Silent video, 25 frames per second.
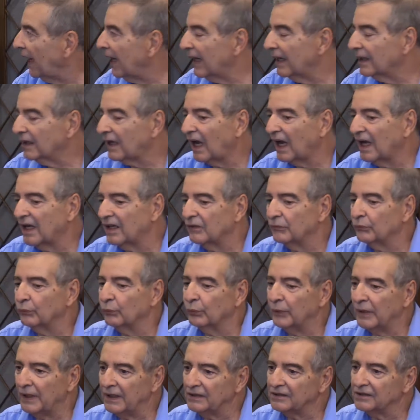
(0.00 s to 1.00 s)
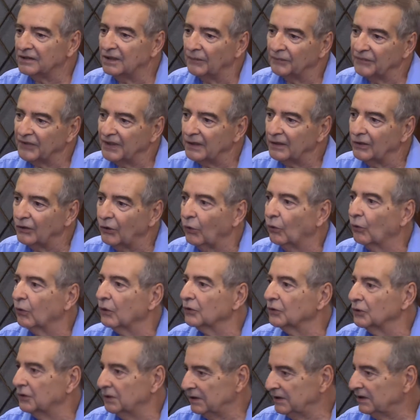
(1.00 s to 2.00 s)
and I read something or
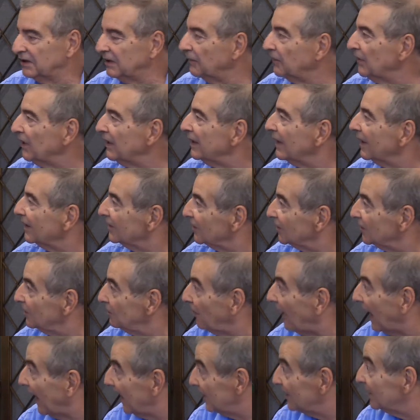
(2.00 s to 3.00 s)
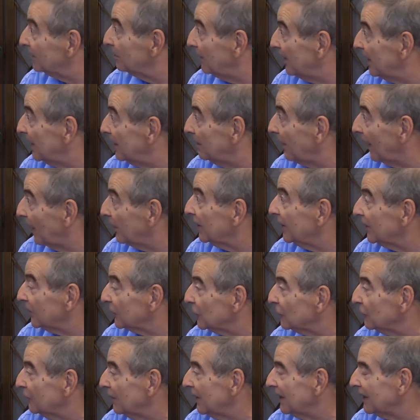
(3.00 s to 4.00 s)
learn something that inspires me about
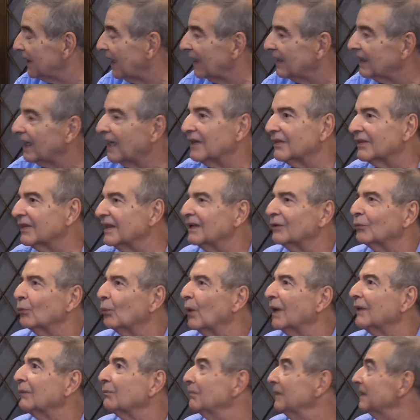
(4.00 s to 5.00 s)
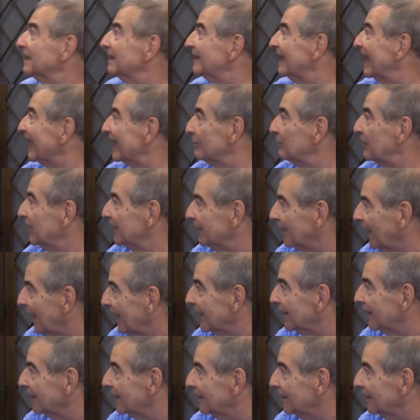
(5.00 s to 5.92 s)
history, and I think, what must that have been like?